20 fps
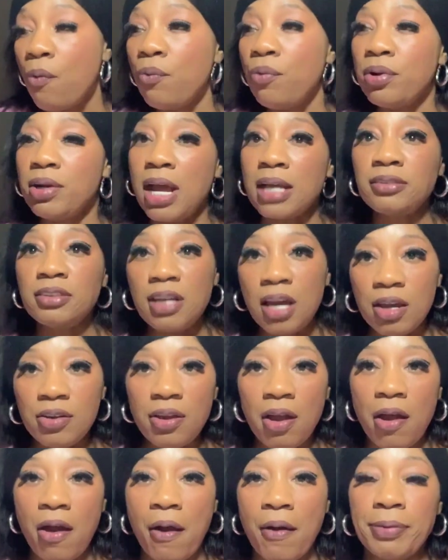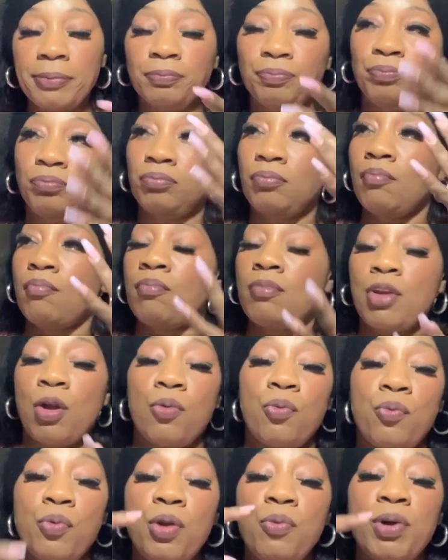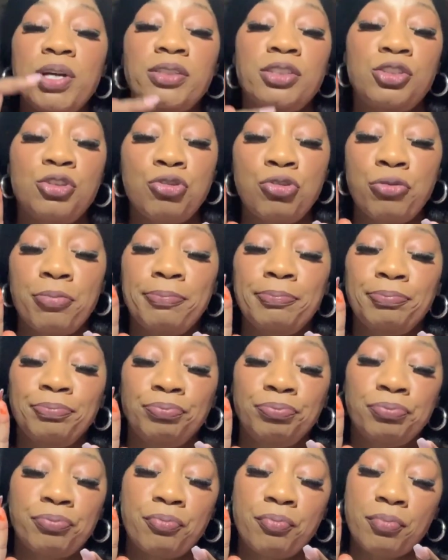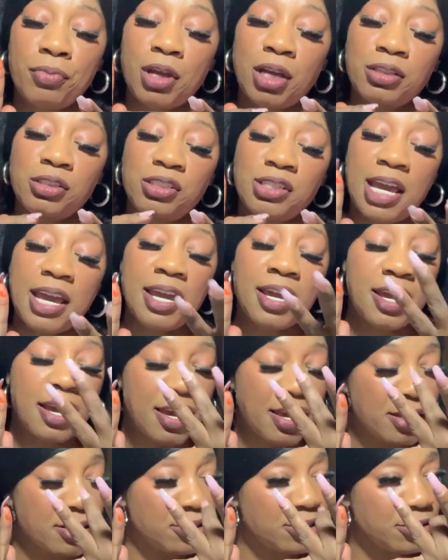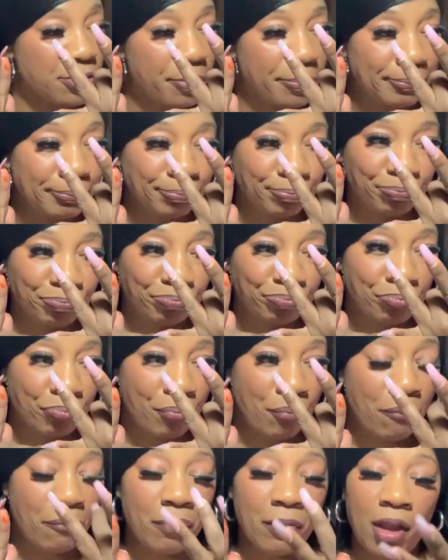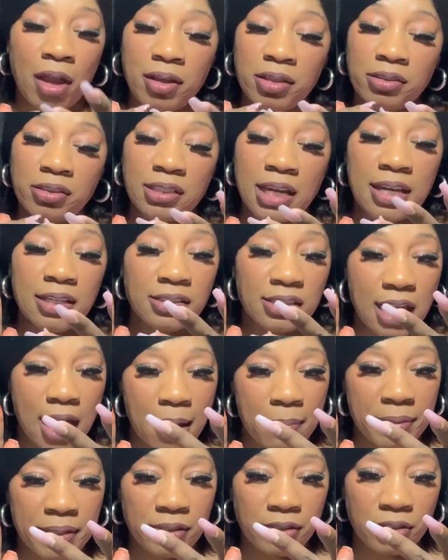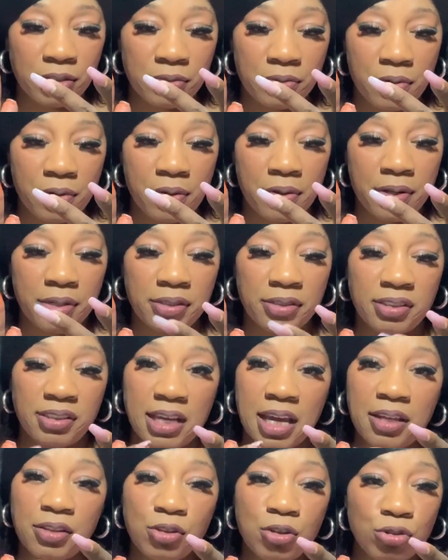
When I tell y'all, we went to St. Kitts, St. Thomas, St.